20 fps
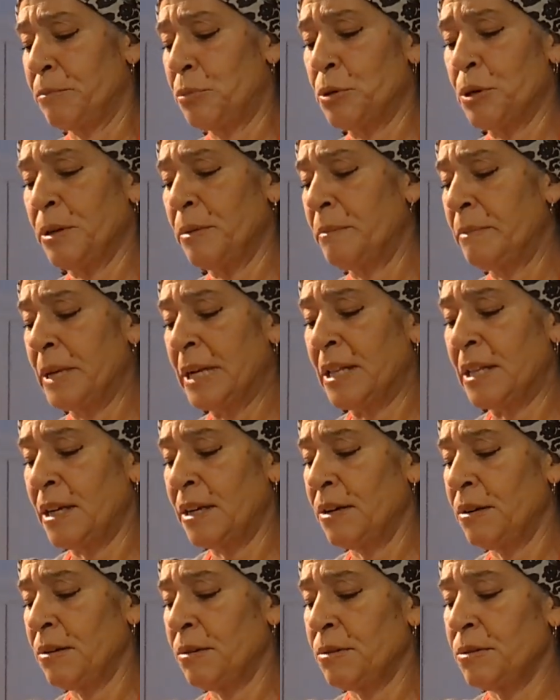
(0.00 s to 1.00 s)

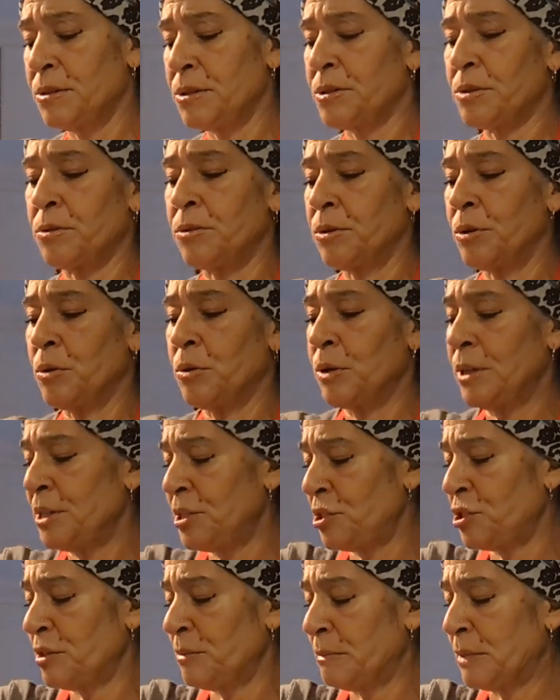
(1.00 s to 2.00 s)
portobellos or
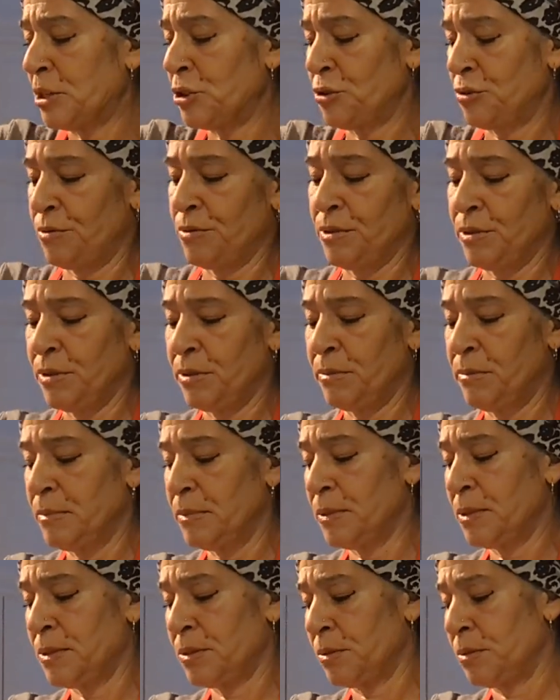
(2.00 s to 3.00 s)
oyster
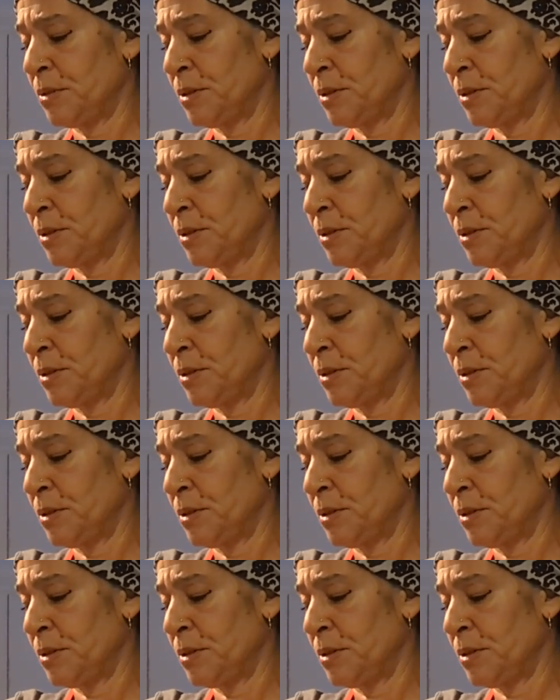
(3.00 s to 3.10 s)
mushrooms